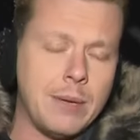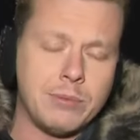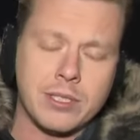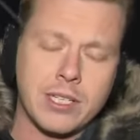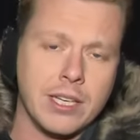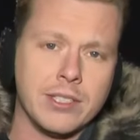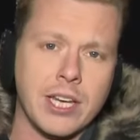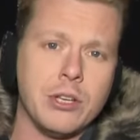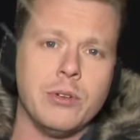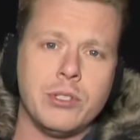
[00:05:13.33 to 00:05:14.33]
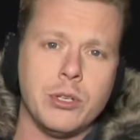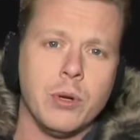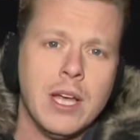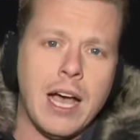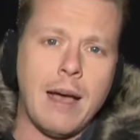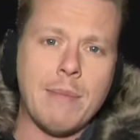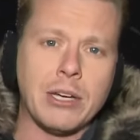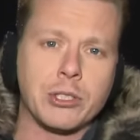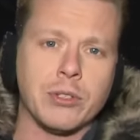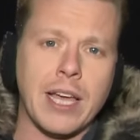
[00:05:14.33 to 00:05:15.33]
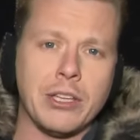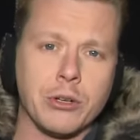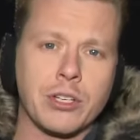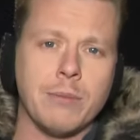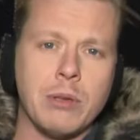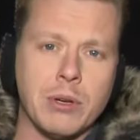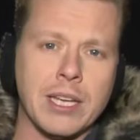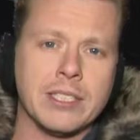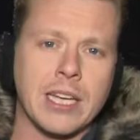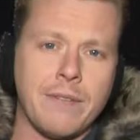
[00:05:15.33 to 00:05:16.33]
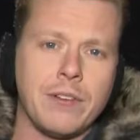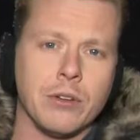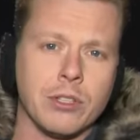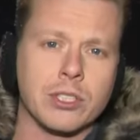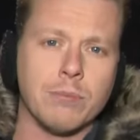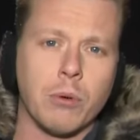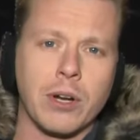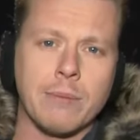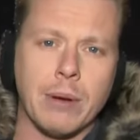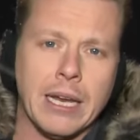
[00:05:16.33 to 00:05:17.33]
Keep continuing to make sure that your commute is safe here this morning.